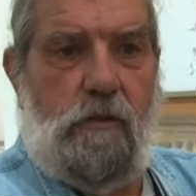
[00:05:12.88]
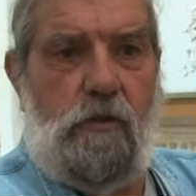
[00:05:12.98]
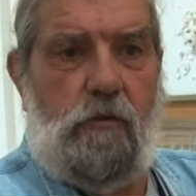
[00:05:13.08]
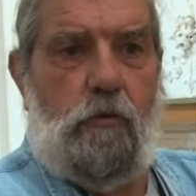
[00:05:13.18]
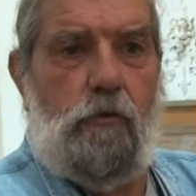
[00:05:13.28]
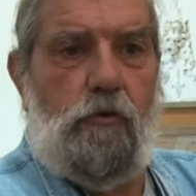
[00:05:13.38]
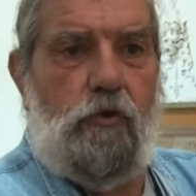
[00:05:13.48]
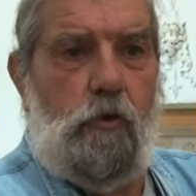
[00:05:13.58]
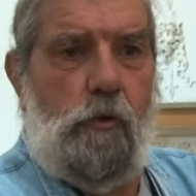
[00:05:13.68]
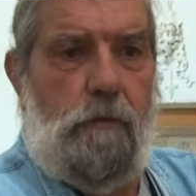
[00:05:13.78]
This is Earl
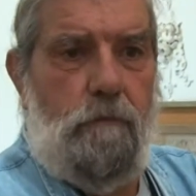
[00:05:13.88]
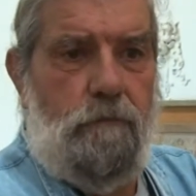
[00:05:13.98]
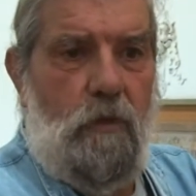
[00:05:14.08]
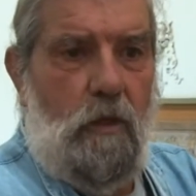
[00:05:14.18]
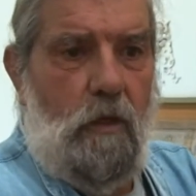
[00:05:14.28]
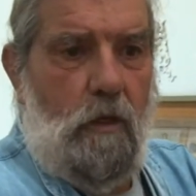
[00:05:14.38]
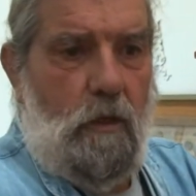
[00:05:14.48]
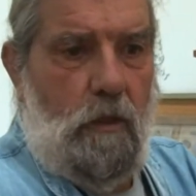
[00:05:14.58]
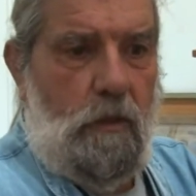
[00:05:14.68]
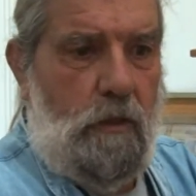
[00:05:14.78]
Stewart
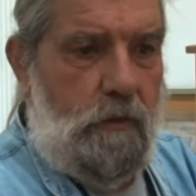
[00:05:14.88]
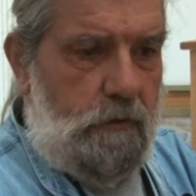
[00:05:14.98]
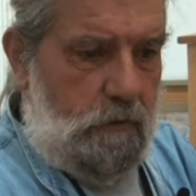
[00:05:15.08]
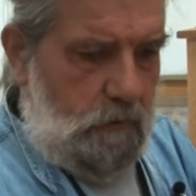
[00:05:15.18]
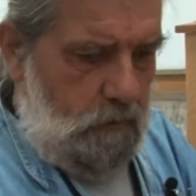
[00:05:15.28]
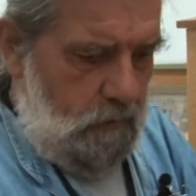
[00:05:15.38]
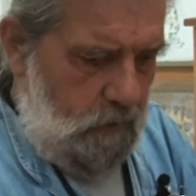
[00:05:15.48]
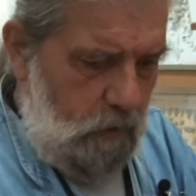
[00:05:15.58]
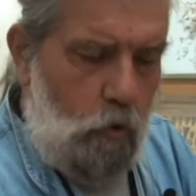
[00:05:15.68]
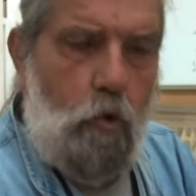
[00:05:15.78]
and
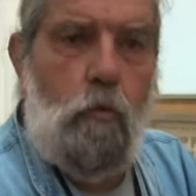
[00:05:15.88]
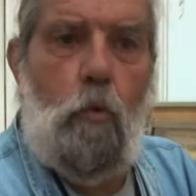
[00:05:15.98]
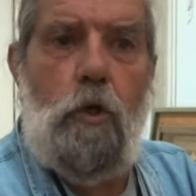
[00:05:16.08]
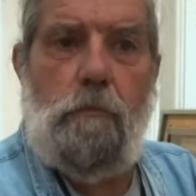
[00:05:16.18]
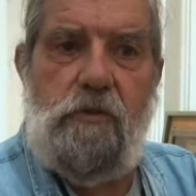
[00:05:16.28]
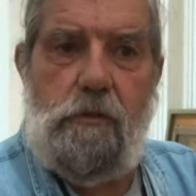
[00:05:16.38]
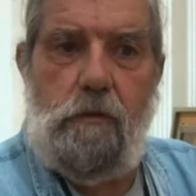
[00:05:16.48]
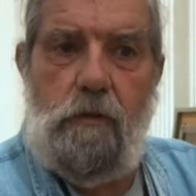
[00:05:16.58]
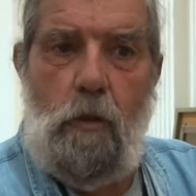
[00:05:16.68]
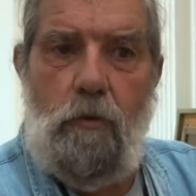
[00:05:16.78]
Gordon Woodhams.
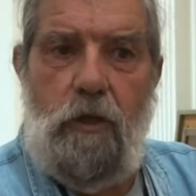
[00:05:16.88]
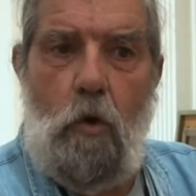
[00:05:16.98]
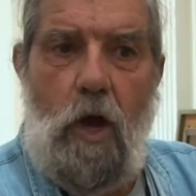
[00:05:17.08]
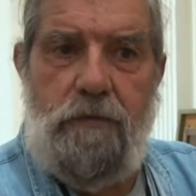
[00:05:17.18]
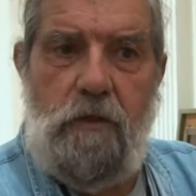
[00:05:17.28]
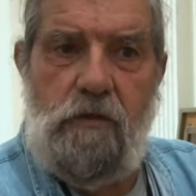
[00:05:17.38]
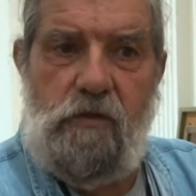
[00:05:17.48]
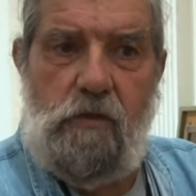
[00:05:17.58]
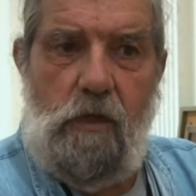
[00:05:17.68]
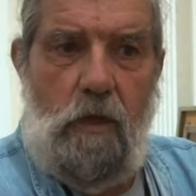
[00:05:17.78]
They were the
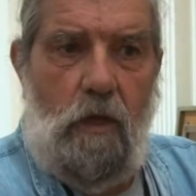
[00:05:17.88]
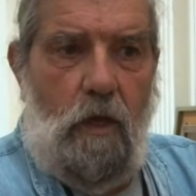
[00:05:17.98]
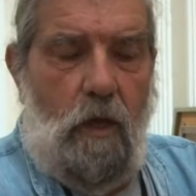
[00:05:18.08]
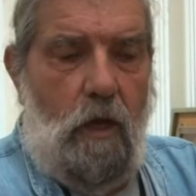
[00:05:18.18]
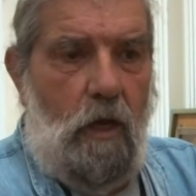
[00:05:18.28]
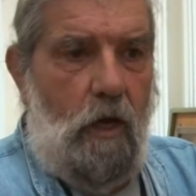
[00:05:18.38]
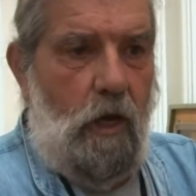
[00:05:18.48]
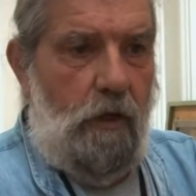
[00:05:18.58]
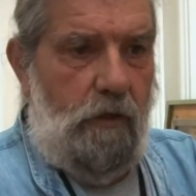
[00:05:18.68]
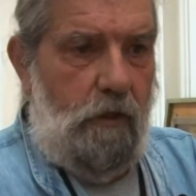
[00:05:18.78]
authors,
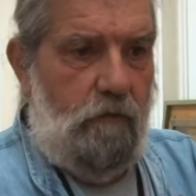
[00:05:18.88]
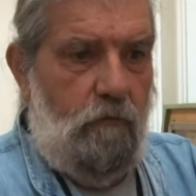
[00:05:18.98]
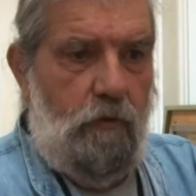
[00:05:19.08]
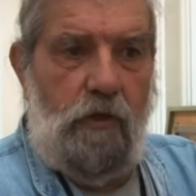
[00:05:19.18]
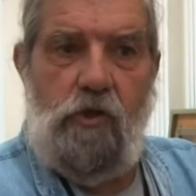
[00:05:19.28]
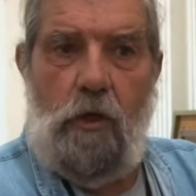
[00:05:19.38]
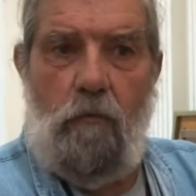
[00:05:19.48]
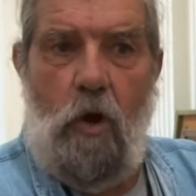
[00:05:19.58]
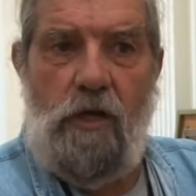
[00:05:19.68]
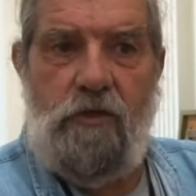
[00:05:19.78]
and through their
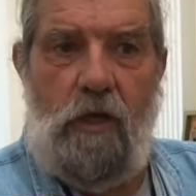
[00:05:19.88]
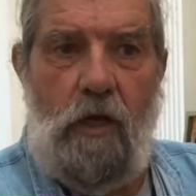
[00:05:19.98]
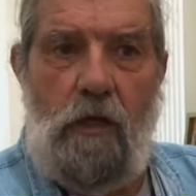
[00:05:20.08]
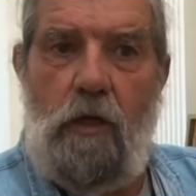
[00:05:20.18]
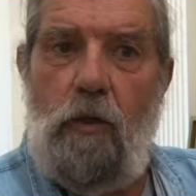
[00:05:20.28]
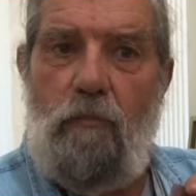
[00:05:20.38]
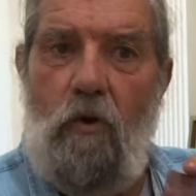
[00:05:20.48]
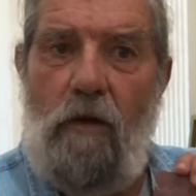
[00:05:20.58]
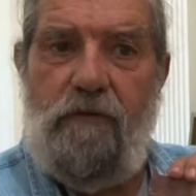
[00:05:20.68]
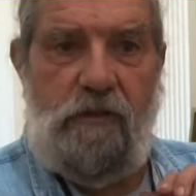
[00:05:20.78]
generosity, any of the
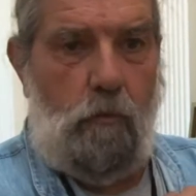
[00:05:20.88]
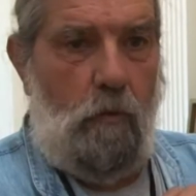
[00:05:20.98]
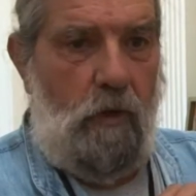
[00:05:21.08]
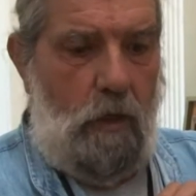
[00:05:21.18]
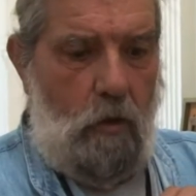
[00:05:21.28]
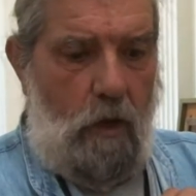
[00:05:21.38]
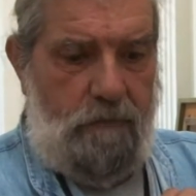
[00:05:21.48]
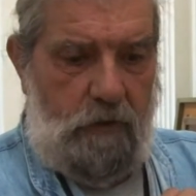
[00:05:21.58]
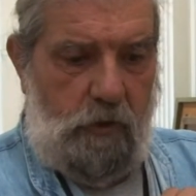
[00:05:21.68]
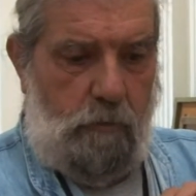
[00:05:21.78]
profits that were made off
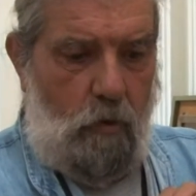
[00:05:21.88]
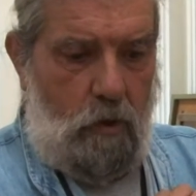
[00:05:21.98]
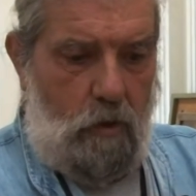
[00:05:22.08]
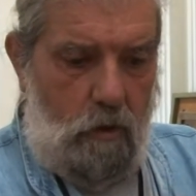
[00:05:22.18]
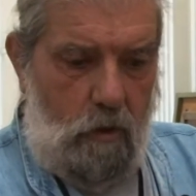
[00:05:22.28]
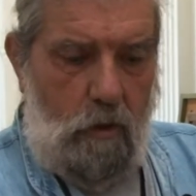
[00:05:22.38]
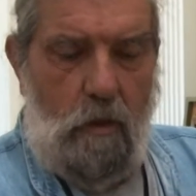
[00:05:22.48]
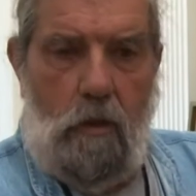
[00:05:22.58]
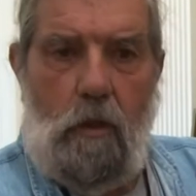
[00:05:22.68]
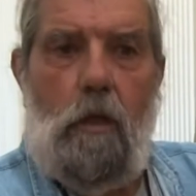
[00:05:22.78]
of this book
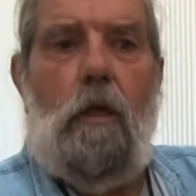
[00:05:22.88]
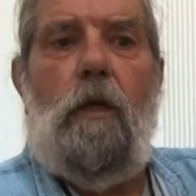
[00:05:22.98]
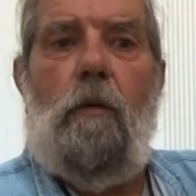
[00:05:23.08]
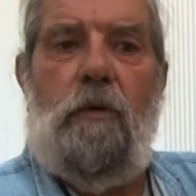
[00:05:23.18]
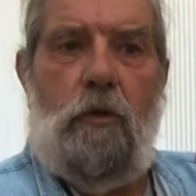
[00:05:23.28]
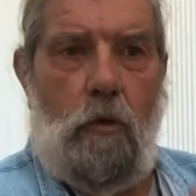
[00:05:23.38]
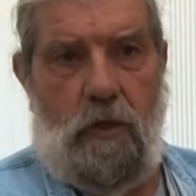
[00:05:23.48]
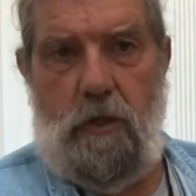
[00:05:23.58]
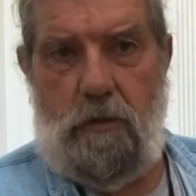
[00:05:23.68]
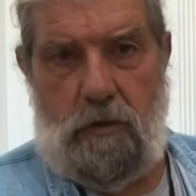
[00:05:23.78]
have been
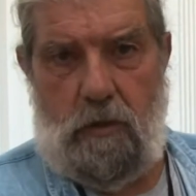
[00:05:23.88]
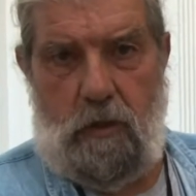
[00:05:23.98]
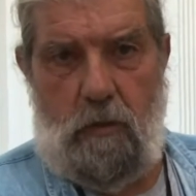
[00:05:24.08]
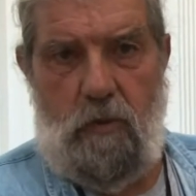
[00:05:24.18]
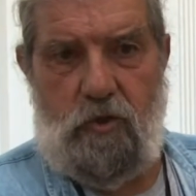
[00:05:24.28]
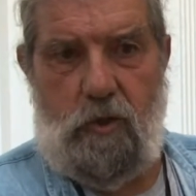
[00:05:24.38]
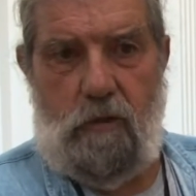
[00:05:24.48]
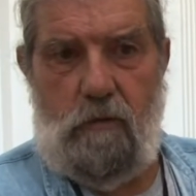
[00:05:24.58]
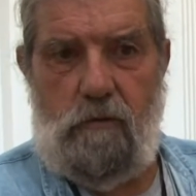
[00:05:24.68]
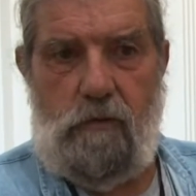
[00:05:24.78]
donated to the commission.
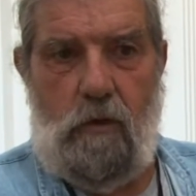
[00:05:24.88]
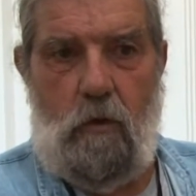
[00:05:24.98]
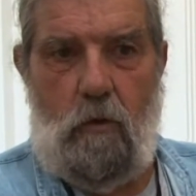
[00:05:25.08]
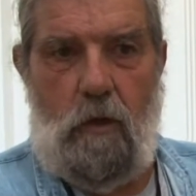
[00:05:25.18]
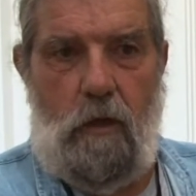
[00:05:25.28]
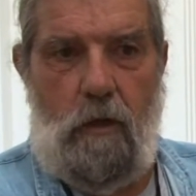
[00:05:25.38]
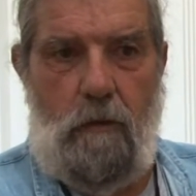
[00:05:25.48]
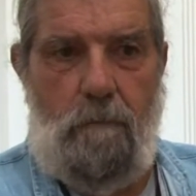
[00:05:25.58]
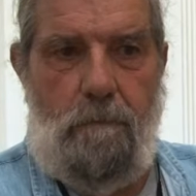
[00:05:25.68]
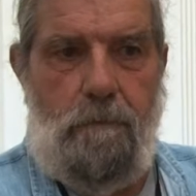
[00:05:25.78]

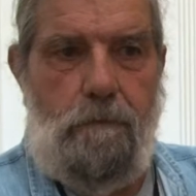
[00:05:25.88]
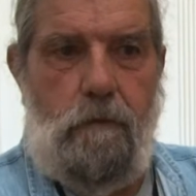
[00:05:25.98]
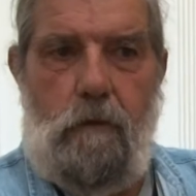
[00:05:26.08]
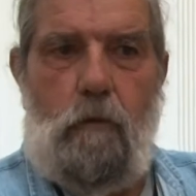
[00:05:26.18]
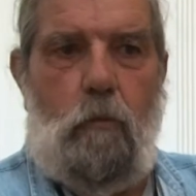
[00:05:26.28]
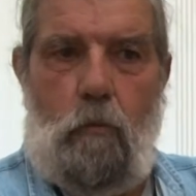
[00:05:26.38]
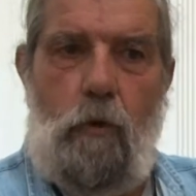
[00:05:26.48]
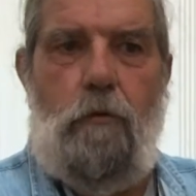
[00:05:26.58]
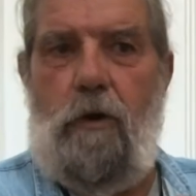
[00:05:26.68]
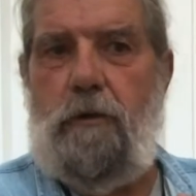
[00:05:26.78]
So
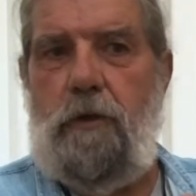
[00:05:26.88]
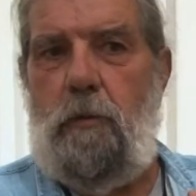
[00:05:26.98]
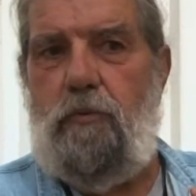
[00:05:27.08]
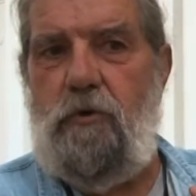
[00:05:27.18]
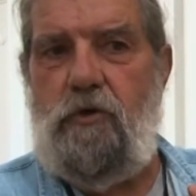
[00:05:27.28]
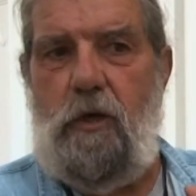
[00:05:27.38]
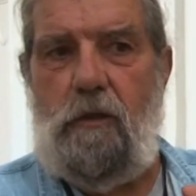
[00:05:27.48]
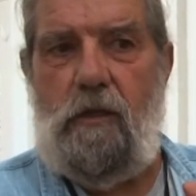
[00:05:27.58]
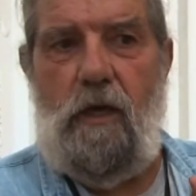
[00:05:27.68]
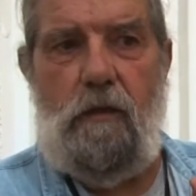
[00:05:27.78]
we greatly
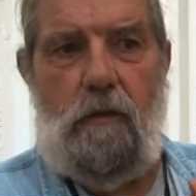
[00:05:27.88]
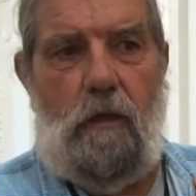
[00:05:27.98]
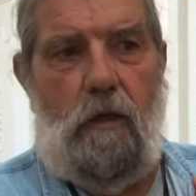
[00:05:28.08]
appreciate that.